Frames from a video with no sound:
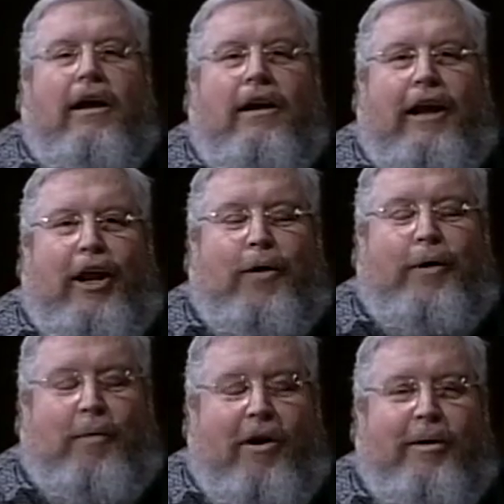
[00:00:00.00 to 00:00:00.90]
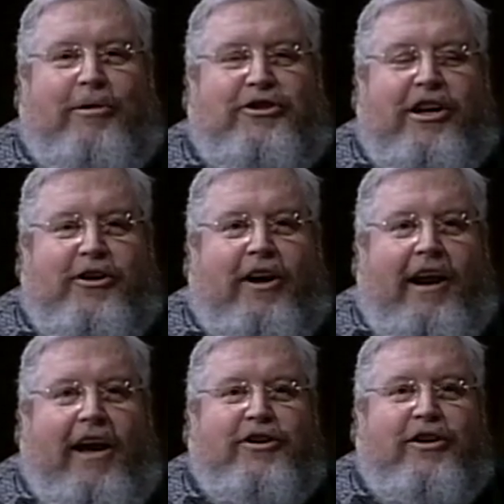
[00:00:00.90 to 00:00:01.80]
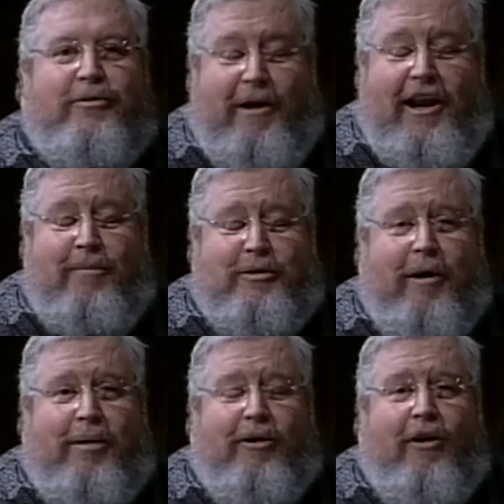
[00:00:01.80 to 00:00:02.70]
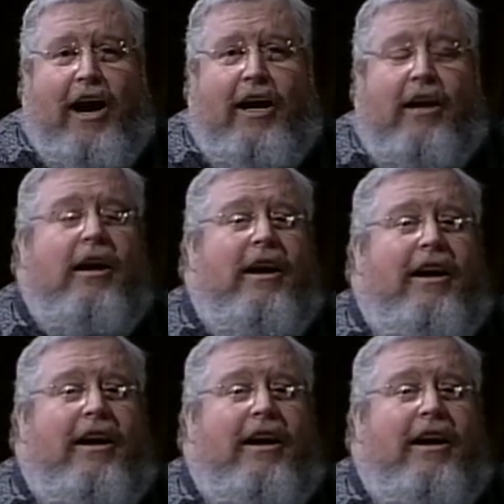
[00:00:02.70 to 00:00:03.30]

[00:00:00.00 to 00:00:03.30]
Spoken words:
Hello and welcome to Senior Connections. My name is Mike McCracken.